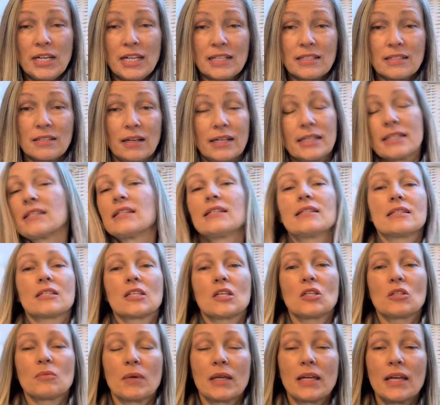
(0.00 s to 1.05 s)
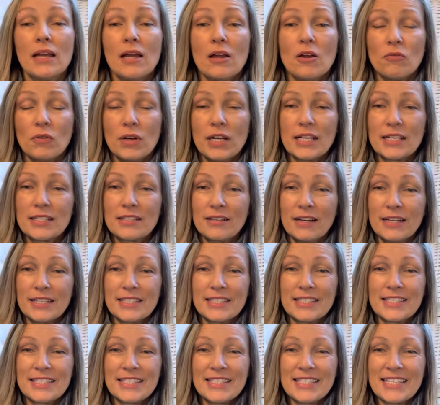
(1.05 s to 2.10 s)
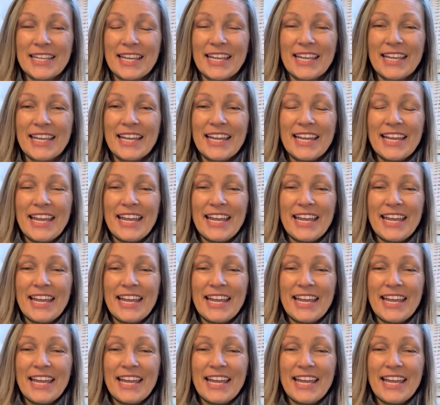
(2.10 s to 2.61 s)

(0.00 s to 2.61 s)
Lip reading: excited to see